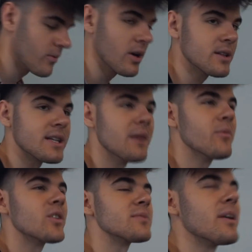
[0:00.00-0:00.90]
Well, Tim,
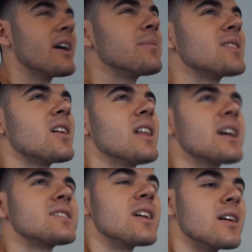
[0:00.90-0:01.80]
where's my Amazon
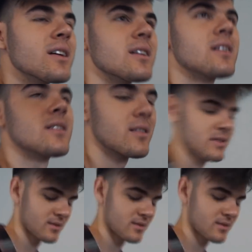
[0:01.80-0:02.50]
Alexa? Okay.